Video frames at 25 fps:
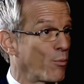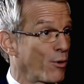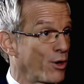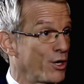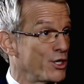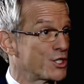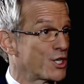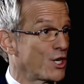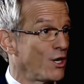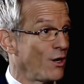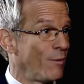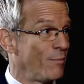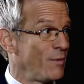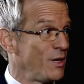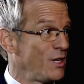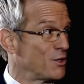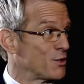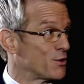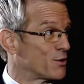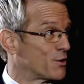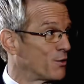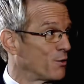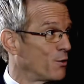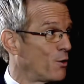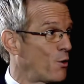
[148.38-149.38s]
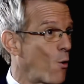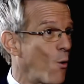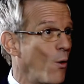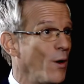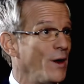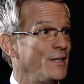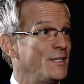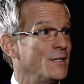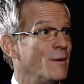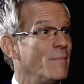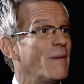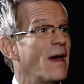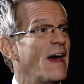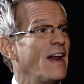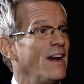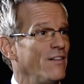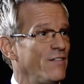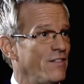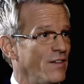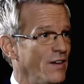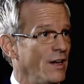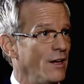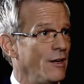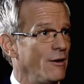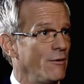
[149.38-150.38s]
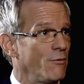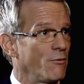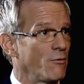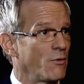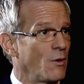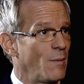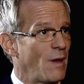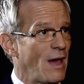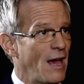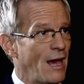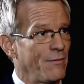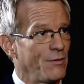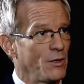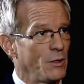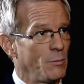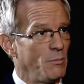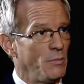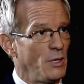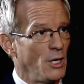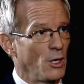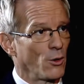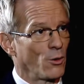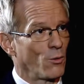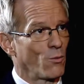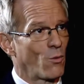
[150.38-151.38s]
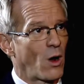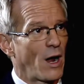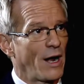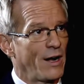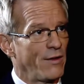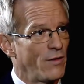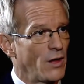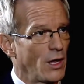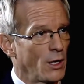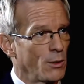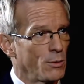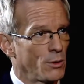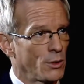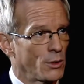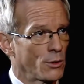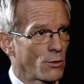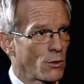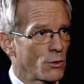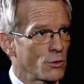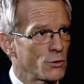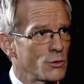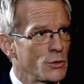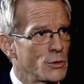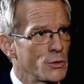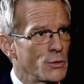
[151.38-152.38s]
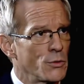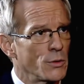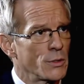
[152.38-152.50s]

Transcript: Are British Columbians going to benefit from having beer and wine available in grocery